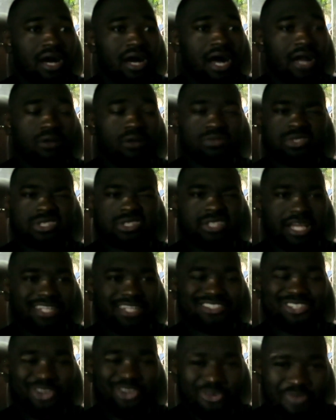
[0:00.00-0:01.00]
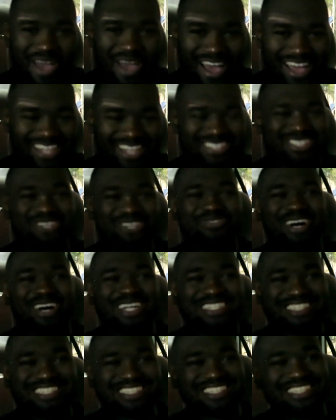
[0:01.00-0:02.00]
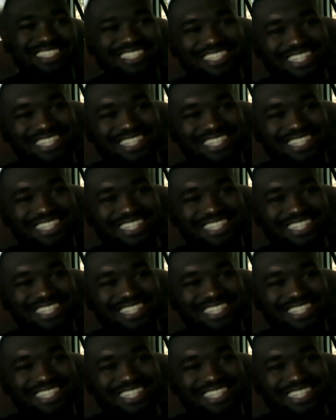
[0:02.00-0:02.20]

I don't think too bad too much.